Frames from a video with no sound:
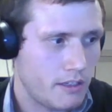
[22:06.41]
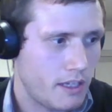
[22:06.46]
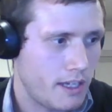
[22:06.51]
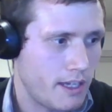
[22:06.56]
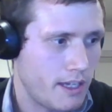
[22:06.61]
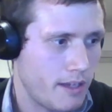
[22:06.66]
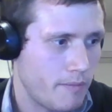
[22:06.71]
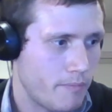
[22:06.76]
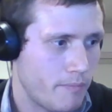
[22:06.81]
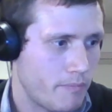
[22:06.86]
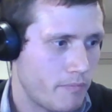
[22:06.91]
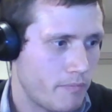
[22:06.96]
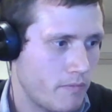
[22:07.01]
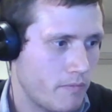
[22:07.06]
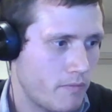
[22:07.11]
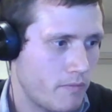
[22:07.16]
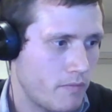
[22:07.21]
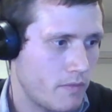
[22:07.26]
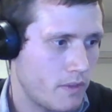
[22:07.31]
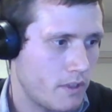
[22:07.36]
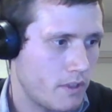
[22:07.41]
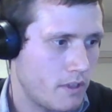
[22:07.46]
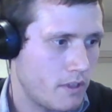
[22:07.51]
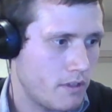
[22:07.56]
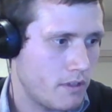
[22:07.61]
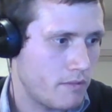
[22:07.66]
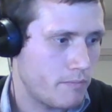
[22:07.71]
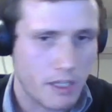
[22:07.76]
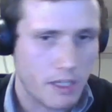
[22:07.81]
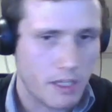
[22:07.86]

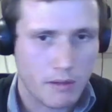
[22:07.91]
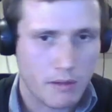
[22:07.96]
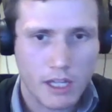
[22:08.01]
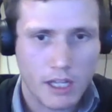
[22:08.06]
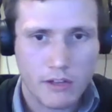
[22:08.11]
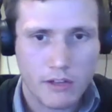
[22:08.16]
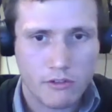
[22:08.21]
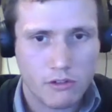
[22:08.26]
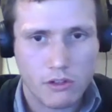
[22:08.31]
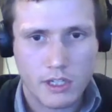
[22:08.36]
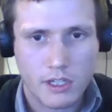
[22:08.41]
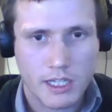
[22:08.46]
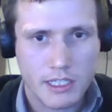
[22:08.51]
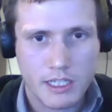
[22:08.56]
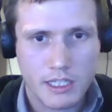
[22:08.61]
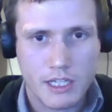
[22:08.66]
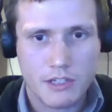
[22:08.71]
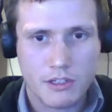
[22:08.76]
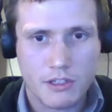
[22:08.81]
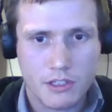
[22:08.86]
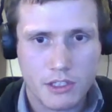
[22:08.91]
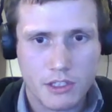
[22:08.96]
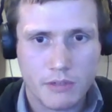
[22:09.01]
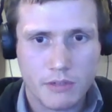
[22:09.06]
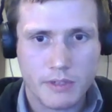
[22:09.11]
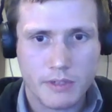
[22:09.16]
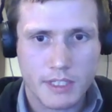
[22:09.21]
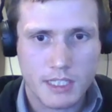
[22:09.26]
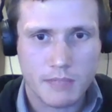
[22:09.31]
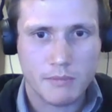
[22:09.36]
other organizations
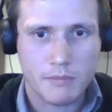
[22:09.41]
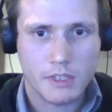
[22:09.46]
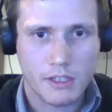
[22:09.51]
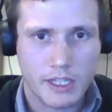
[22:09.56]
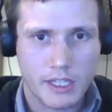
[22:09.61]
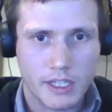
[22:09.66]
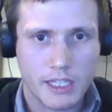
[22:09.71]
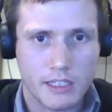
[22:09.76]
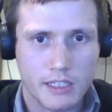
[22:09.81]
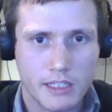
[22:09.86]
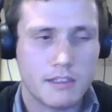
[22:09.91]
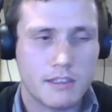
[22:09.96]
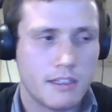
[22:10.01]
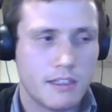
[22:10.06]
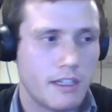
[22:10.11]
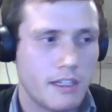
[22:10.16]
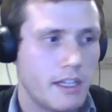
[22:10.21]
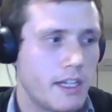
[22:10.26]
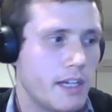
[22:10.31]
doing similar things.